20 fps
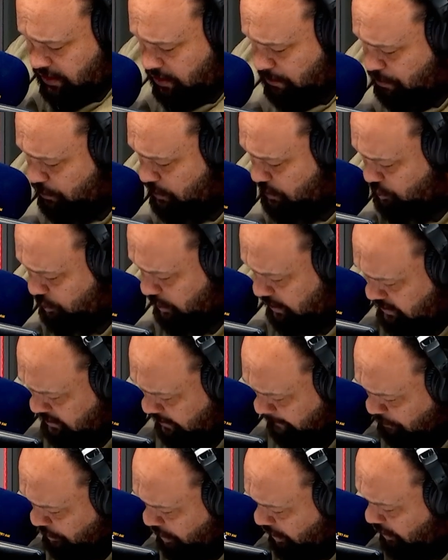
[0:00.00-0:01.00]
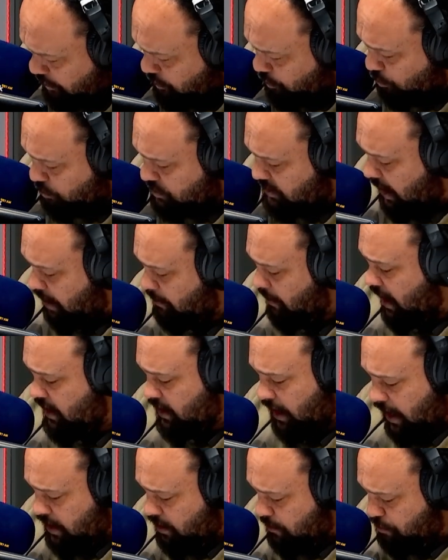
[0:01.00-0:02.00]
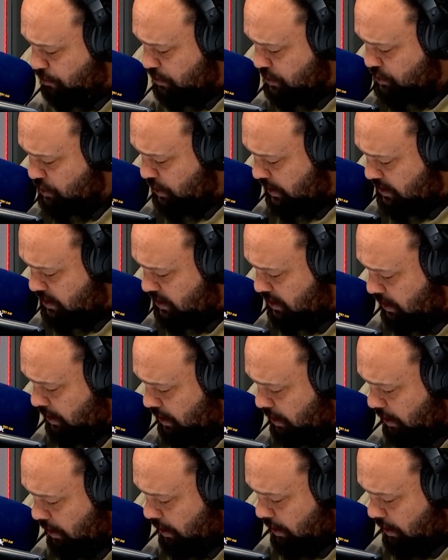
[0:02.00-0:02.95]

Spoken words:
appreciate your time. I appreciate the